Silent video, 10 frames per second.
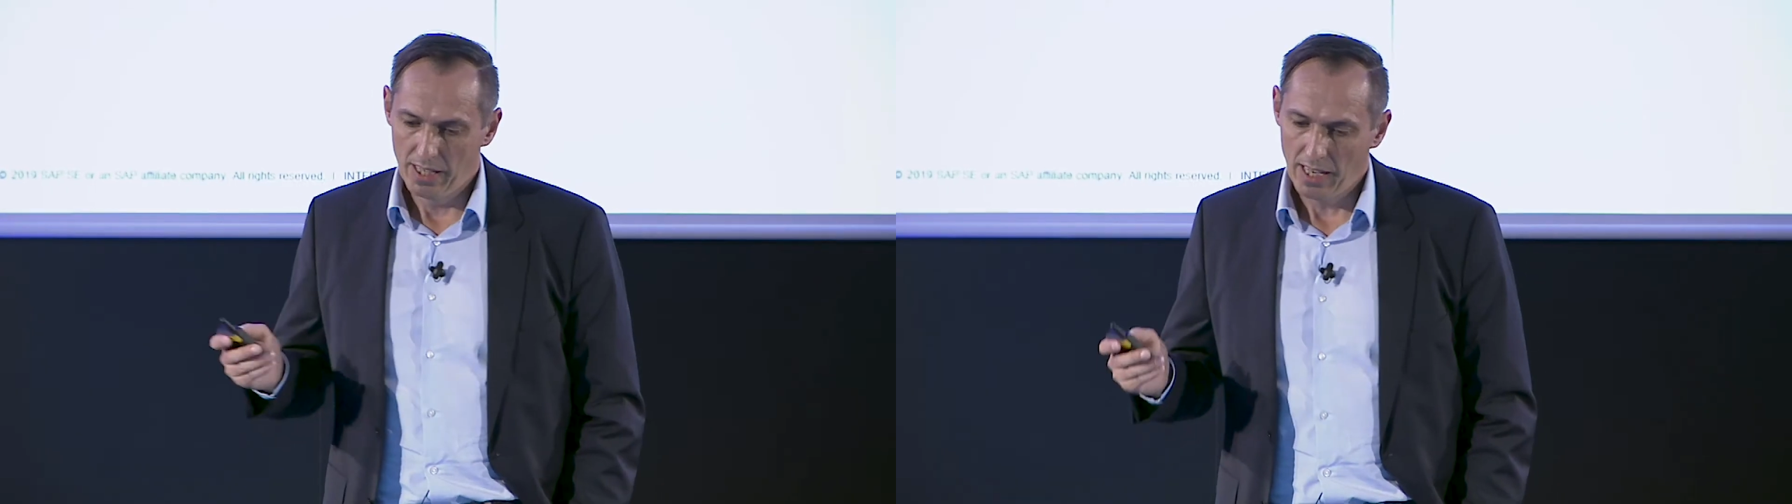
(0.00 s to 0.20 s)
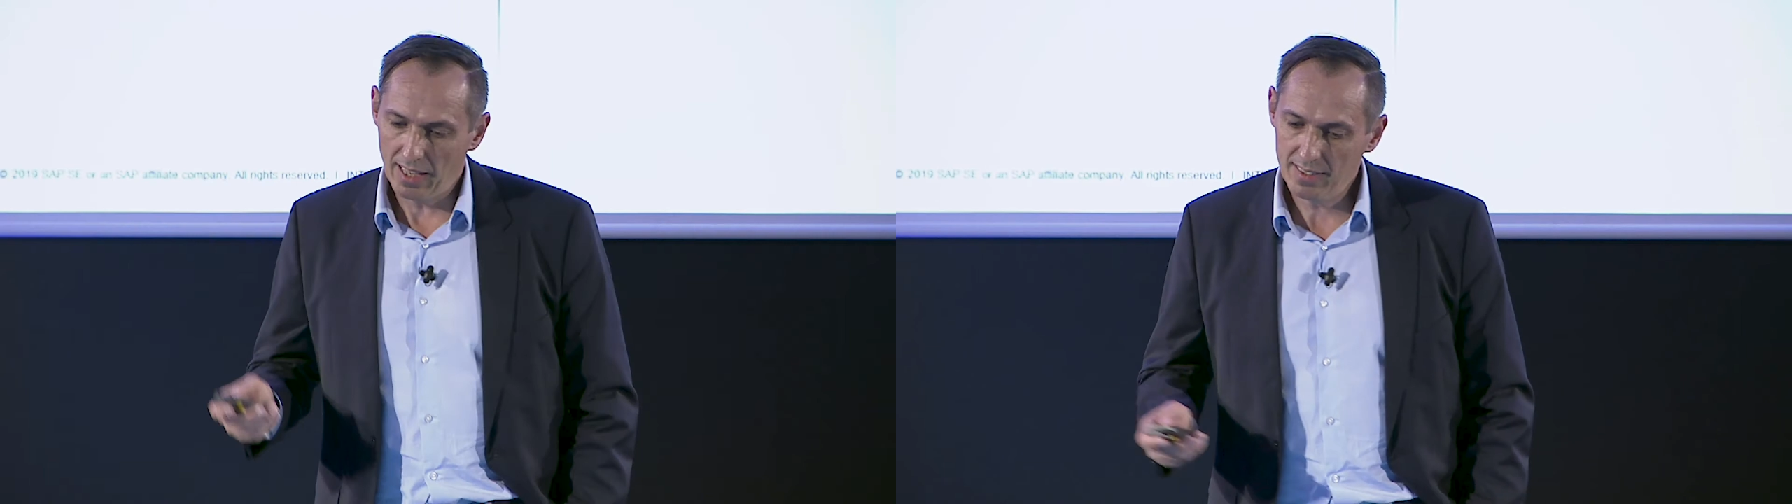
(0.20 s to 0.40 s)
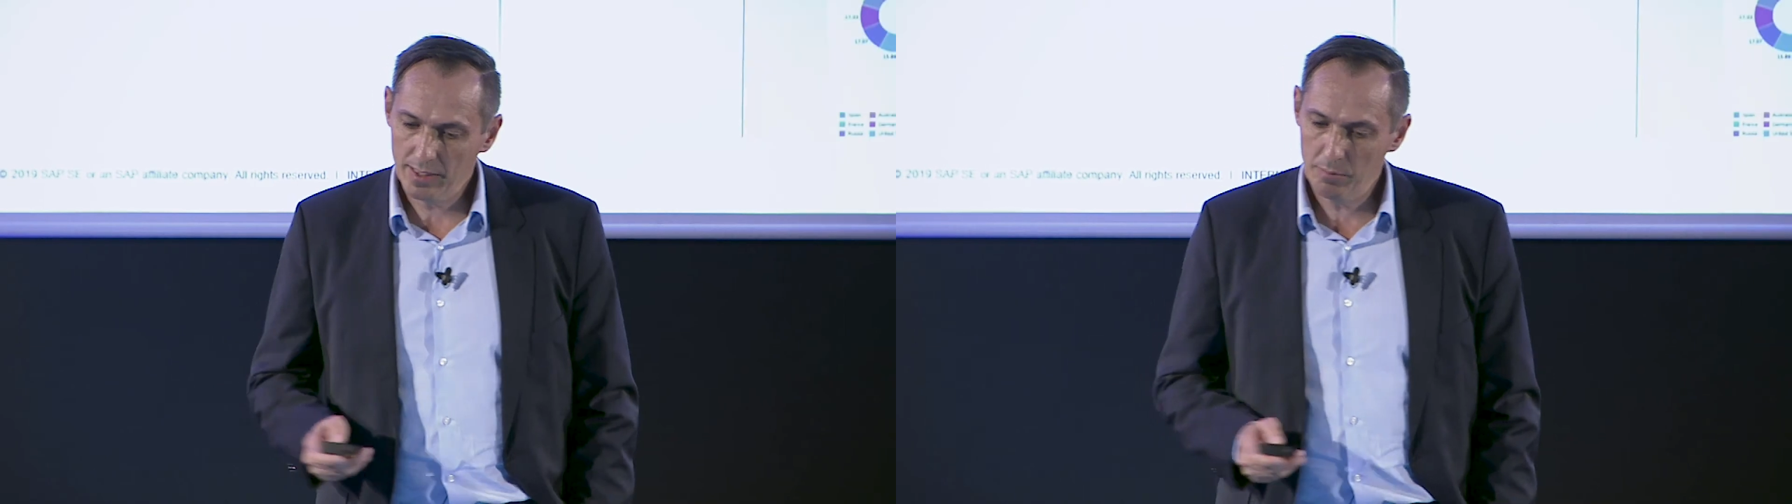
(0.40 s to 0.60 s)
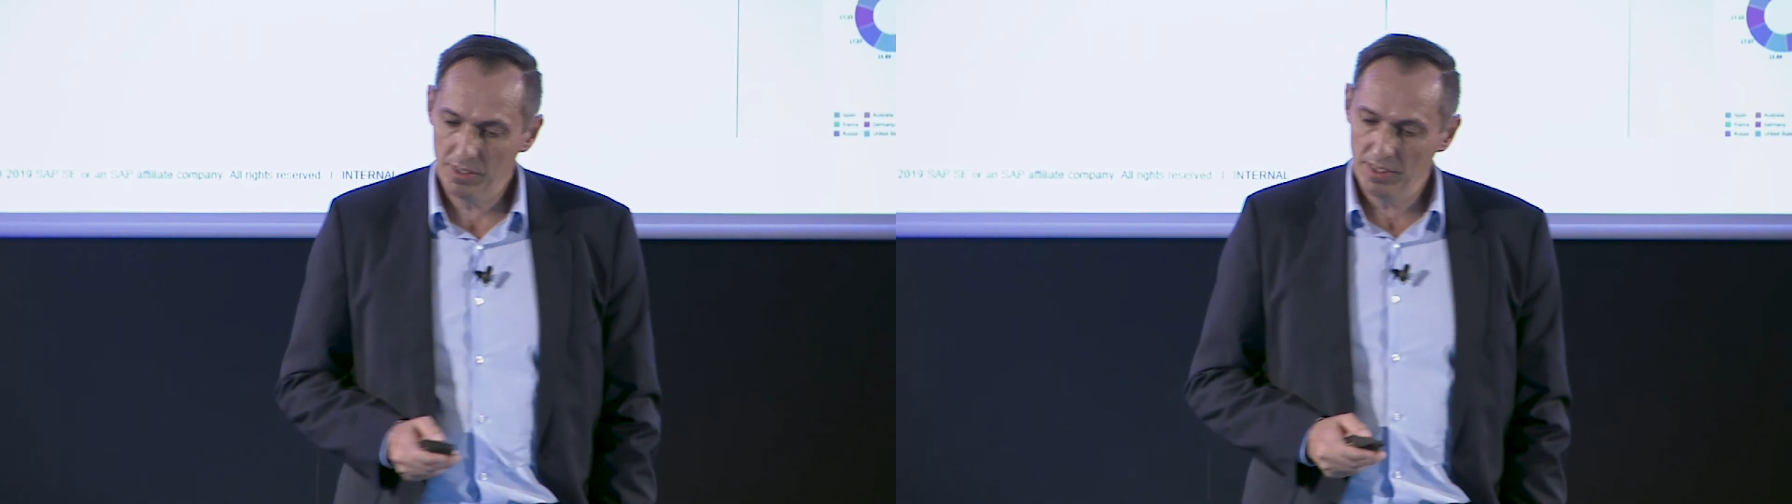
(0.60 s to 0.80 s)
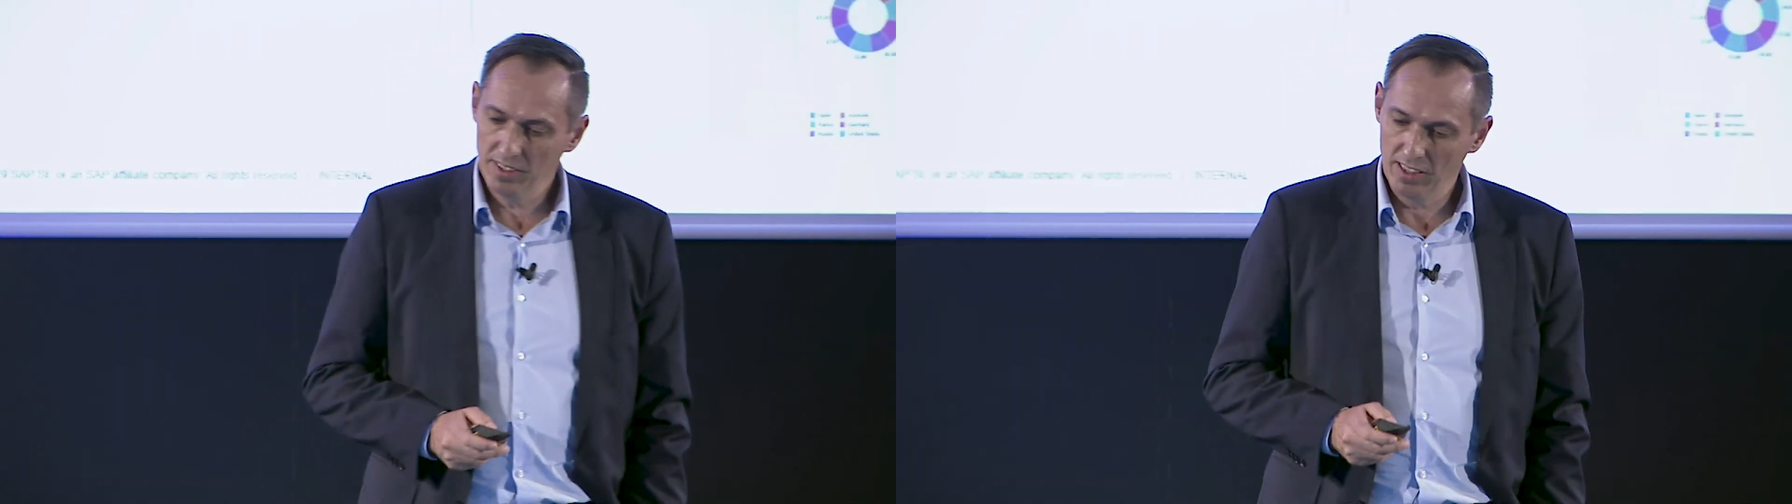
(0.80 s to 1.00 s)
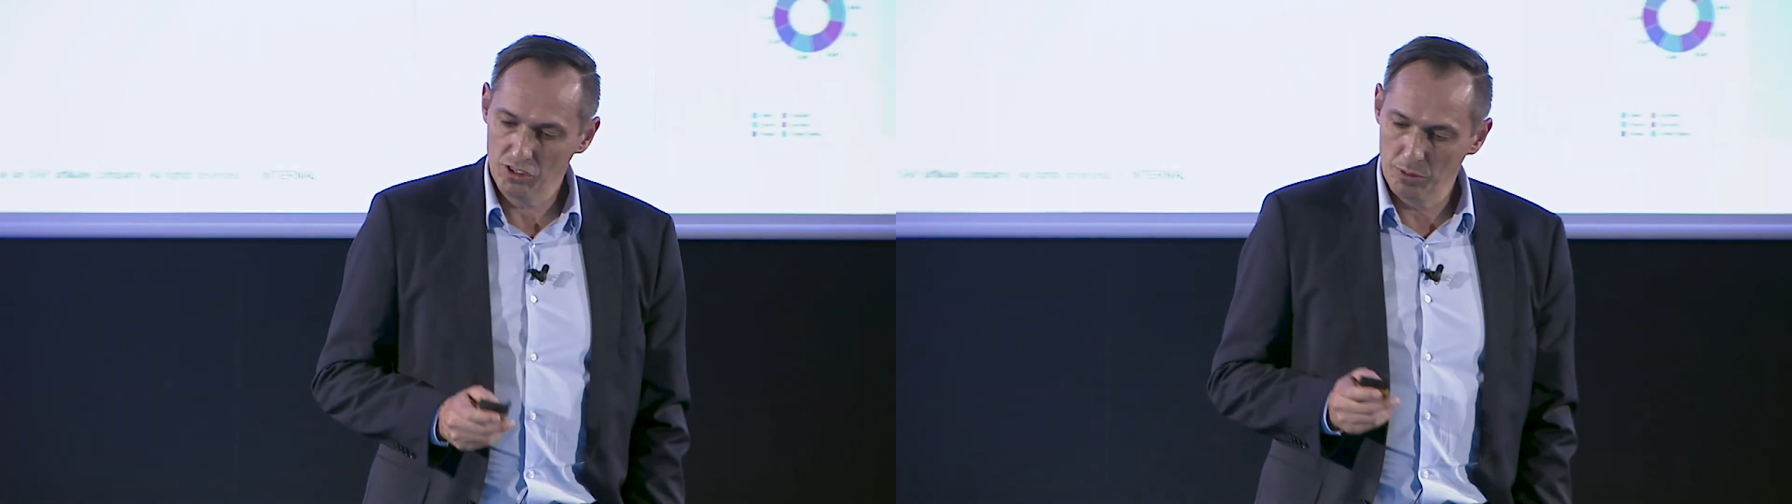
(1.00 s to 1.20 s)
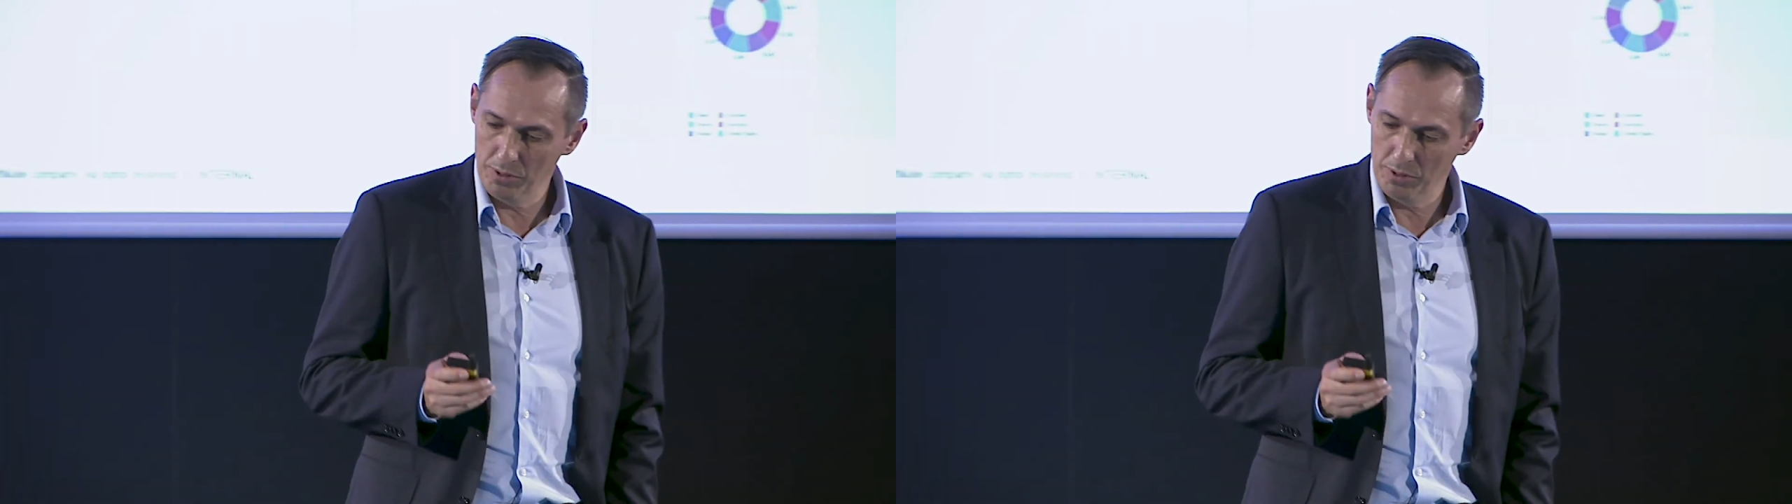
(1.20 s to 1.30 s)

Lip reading: I'll skip the intelligent